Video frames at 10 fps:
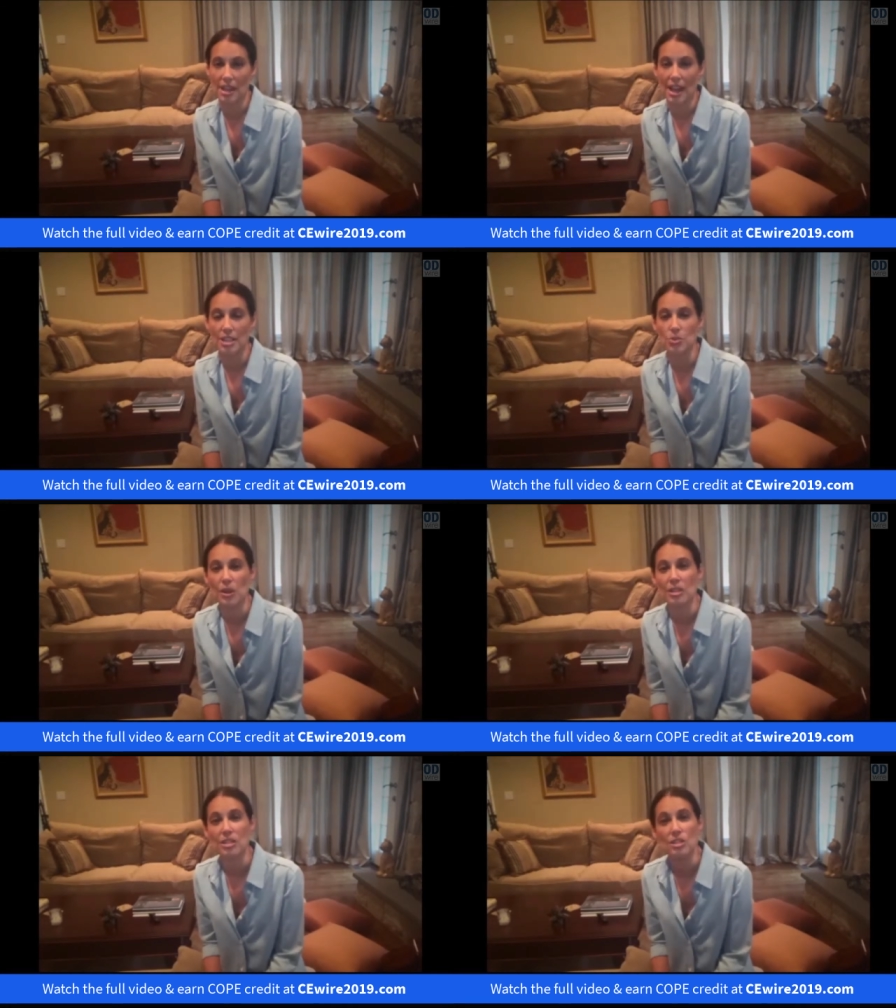as
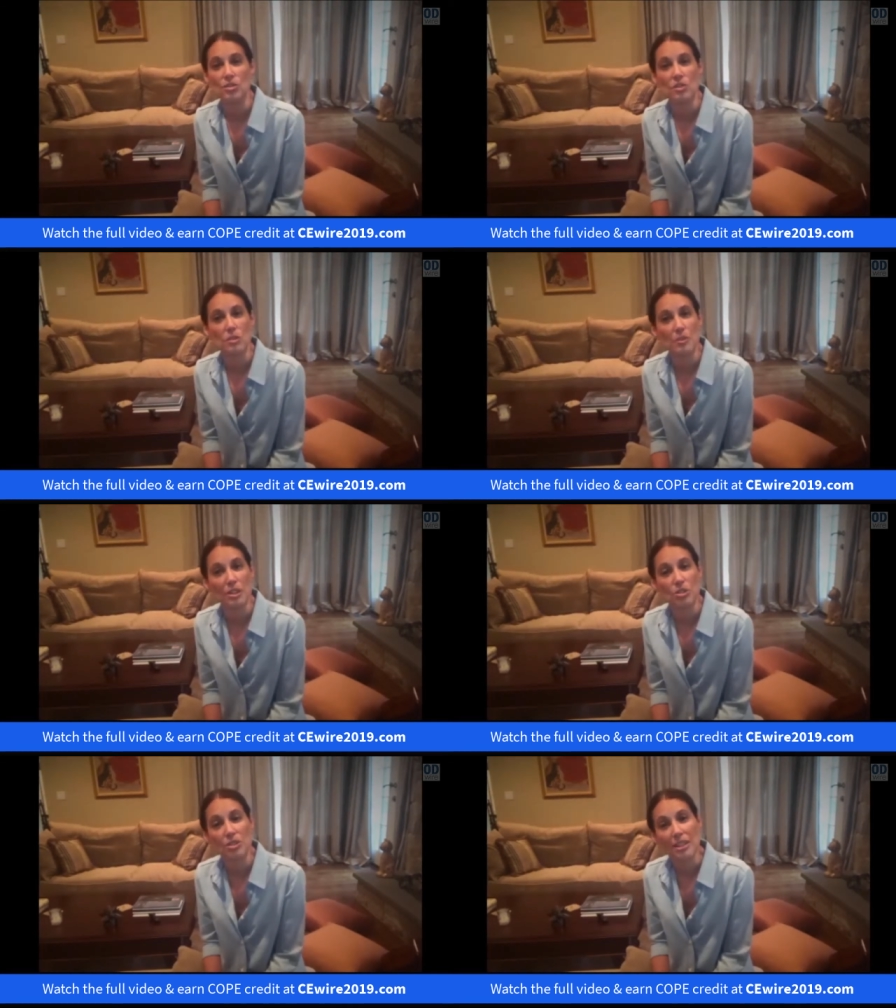well as the use of
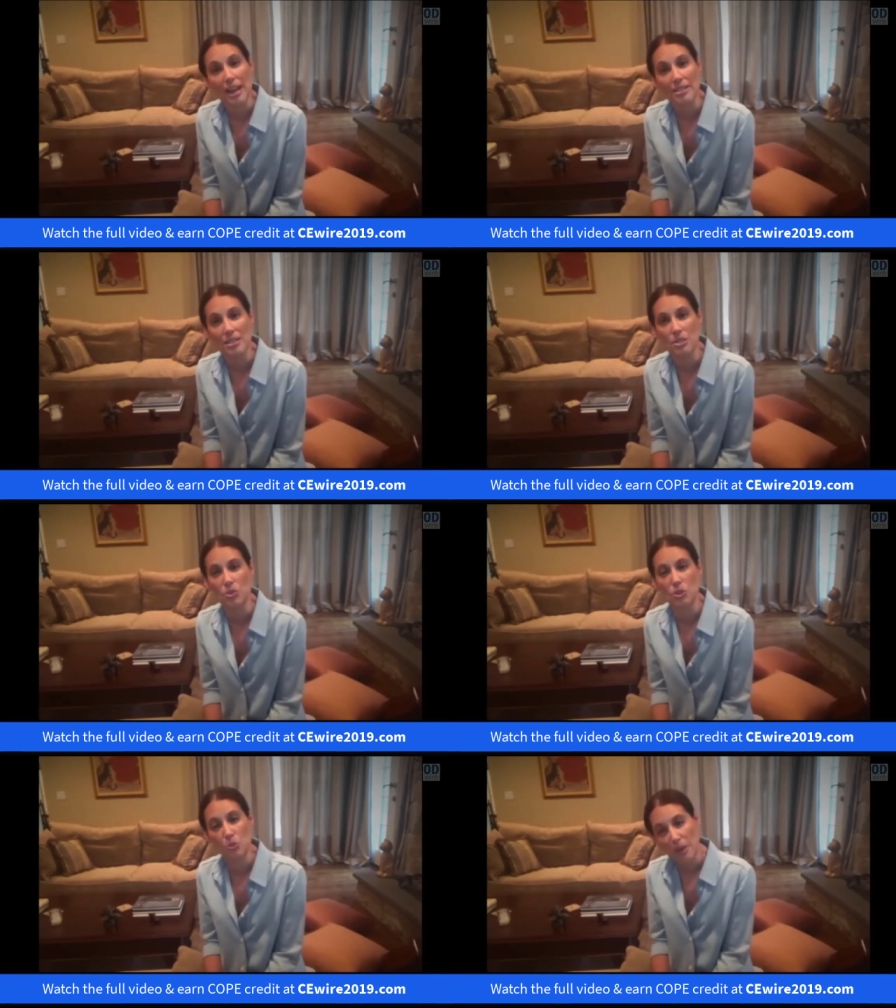special glasses
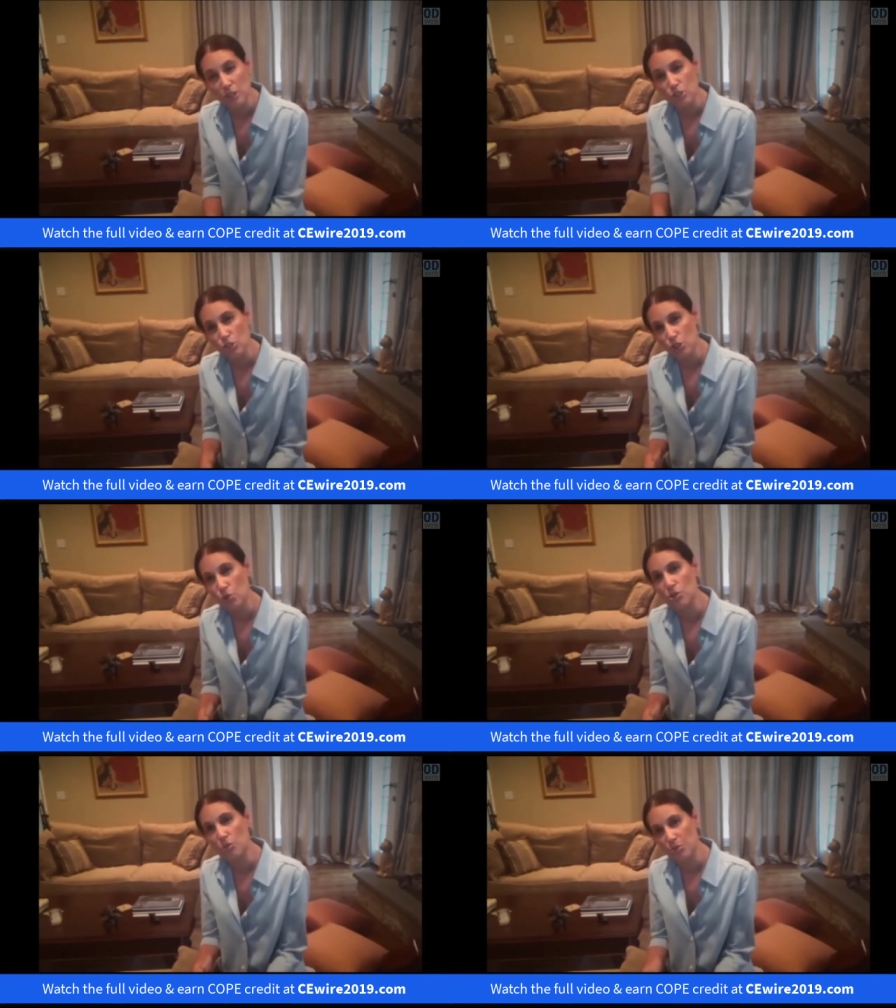with special
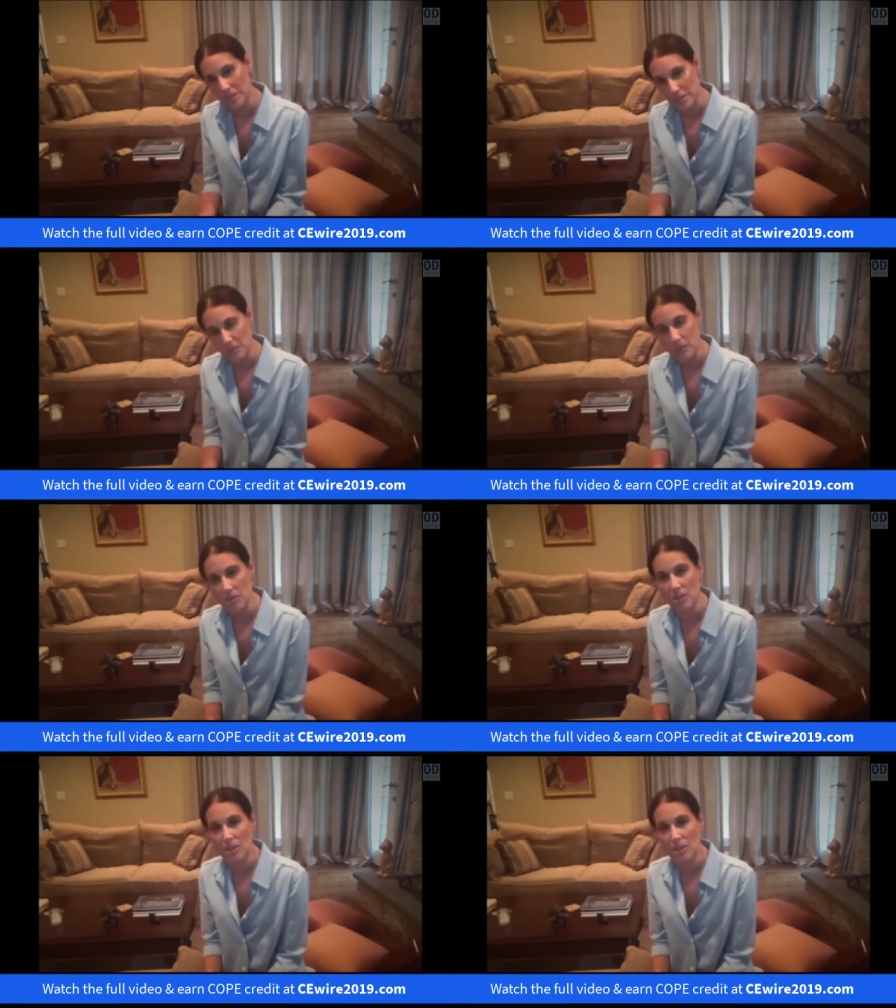yoked prisms.